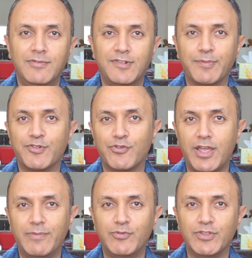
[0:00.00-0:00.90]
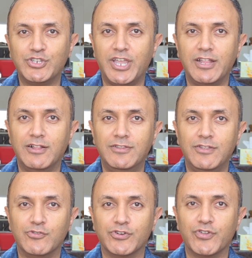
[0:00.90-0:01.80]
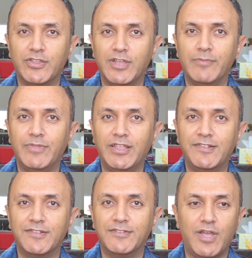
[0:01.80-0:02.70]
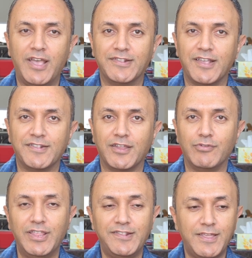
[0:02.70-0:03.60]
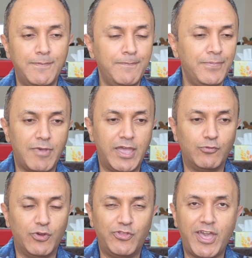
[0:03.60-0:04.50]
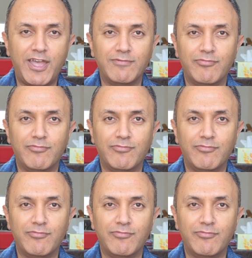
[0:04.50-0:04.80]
subscribe to the channel in order to get the updates as I release them. And with that,